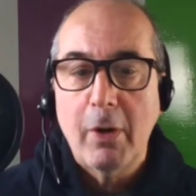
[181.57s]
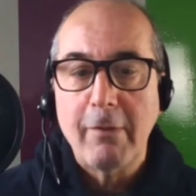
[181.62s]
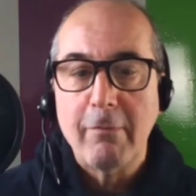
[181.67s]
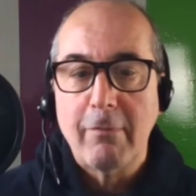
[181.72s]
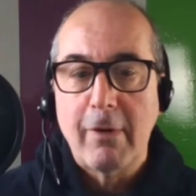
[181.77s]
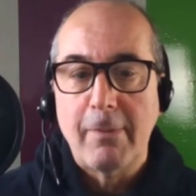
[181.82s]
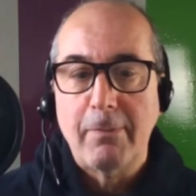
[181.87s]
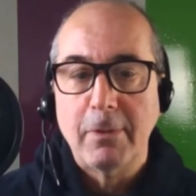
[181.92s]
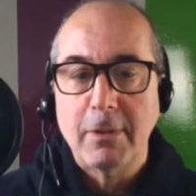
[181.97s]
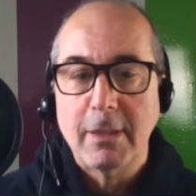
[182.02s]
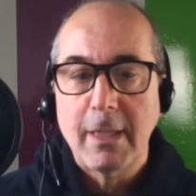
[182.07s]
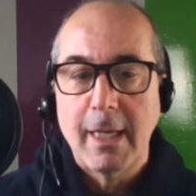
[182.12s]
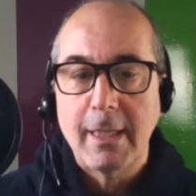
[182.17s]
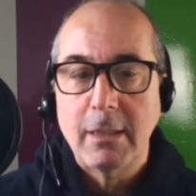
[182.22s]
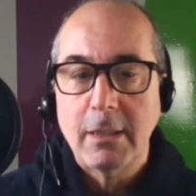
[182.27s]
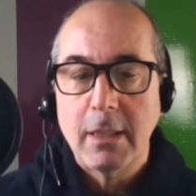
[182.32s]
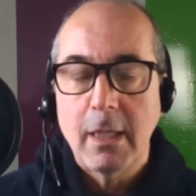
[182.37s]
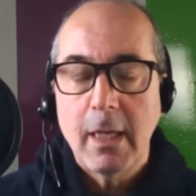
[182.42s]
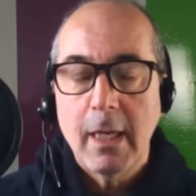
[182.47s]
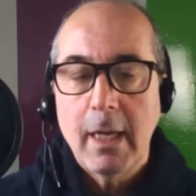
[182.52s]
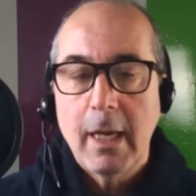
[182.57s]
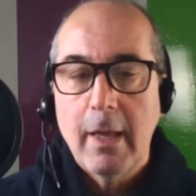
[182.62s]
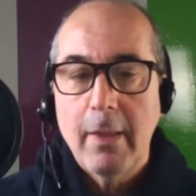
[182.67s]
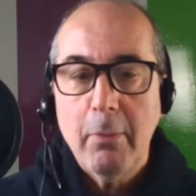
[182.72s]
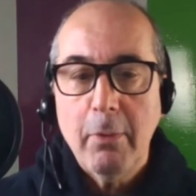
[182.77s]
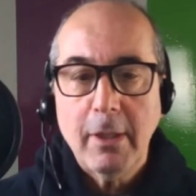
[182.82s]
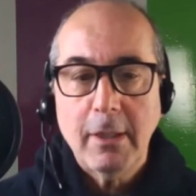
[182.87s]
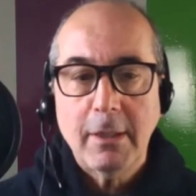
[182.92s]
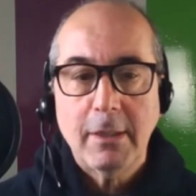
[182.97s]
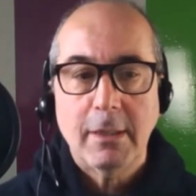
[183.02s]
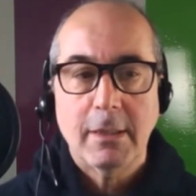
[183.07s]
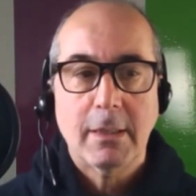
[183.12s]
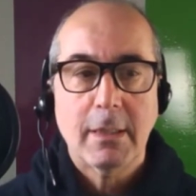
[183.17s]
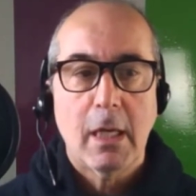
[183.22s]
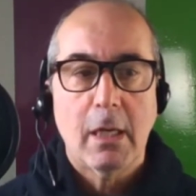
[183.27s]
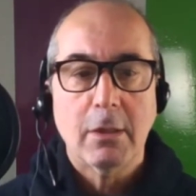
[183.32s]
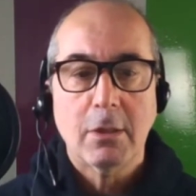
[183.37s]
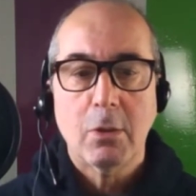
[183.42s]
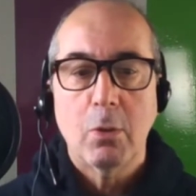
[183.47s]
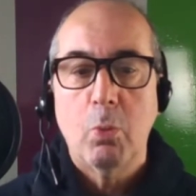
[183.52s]
what it represents, and then we're going to
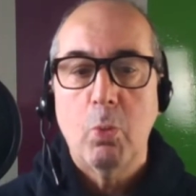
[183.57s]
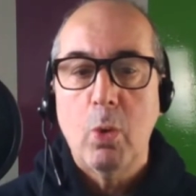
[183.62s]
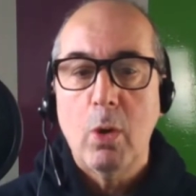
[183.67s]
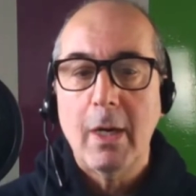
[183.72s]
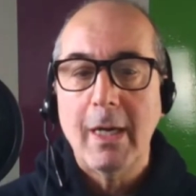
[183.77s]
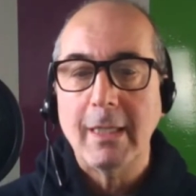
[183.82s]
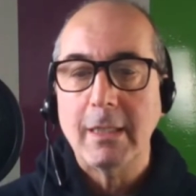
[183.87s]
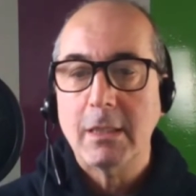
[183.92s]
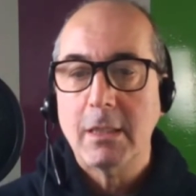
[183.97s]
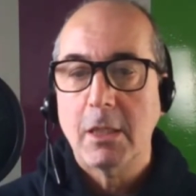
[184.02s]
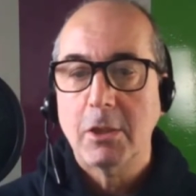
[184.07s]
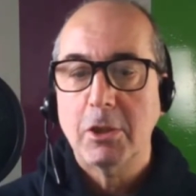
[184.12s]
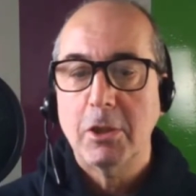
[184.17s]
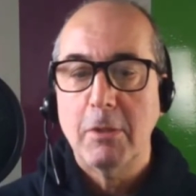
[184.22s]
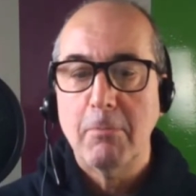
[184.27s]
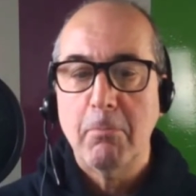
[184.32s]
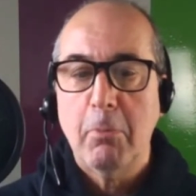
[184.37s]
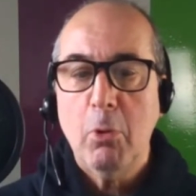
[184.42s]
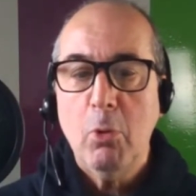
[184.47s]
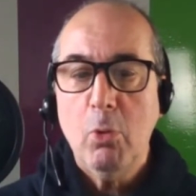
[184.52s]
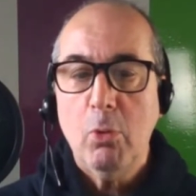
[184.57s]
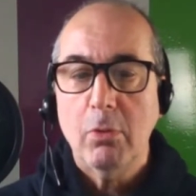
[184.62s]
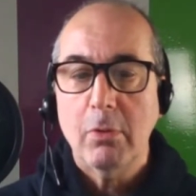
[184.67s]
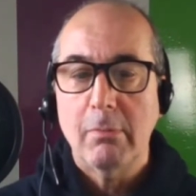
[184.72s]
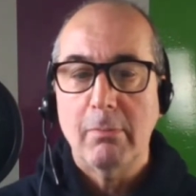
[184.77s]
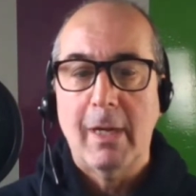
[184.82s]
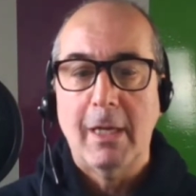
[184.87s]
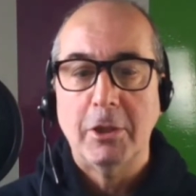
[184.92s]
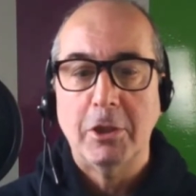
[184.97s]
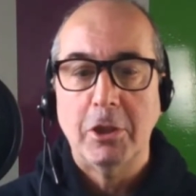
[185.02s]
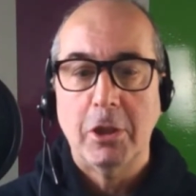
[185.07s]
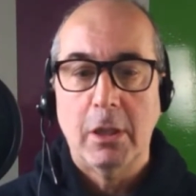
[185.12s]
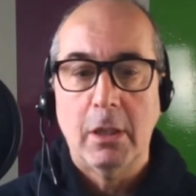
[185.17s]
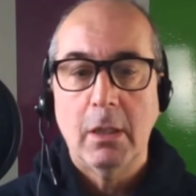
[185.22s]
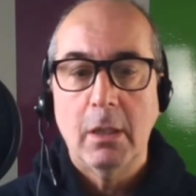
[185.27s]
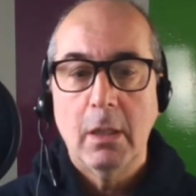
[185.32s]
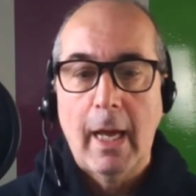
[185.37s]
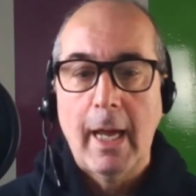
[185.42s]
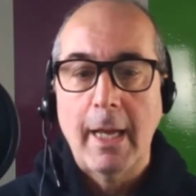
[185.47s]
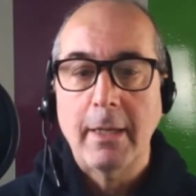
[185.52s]
discuss why it's such an important
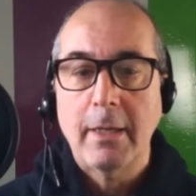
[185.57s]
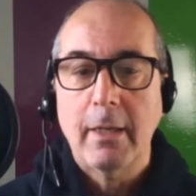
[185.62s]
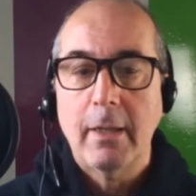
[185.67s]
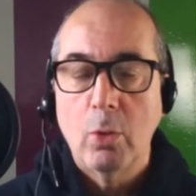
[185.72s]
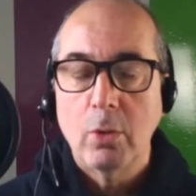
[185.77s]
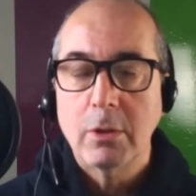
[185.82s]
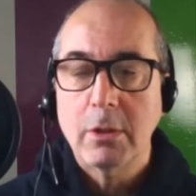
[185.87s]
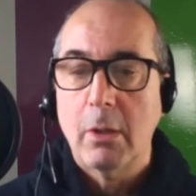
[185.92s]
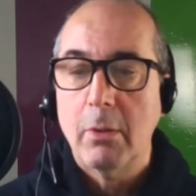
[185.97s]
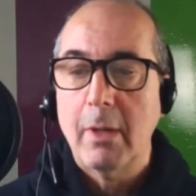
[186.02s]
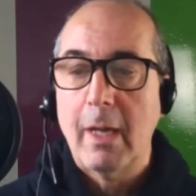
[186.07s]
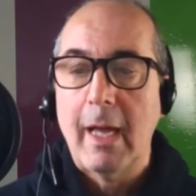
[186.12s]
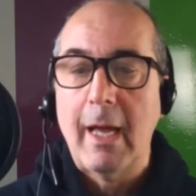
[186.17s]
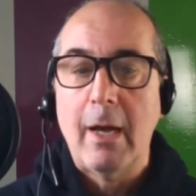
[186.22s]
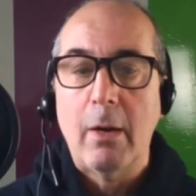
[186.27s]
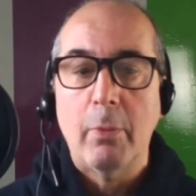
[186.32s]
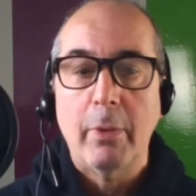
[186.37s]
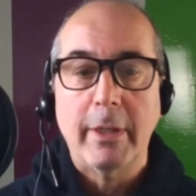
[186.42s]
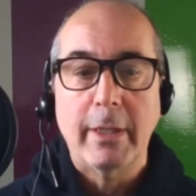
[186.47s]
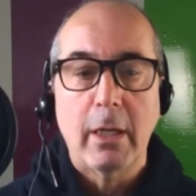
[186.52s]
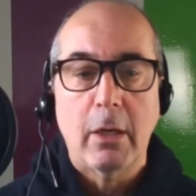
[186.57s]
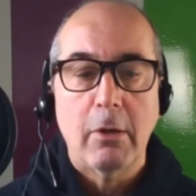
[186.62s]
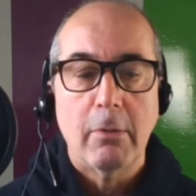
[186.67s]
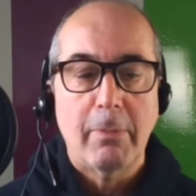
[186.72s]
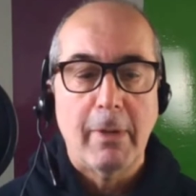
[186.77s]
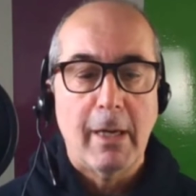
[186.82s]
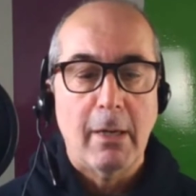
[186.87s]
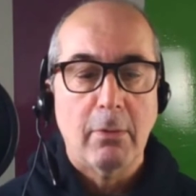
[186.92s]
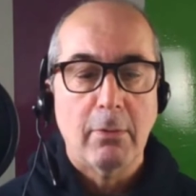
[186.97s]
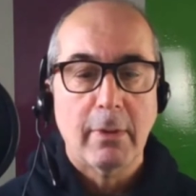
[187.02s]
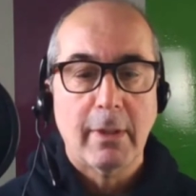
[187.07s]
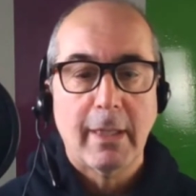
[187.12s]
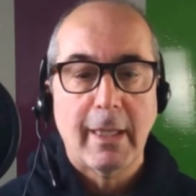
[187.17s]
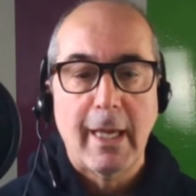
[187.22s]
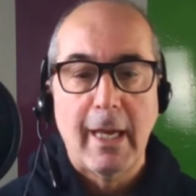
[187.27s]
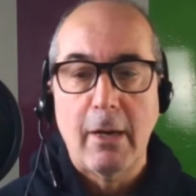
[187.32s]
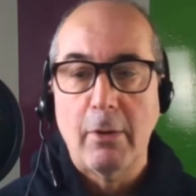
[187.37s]
measure and also how we go about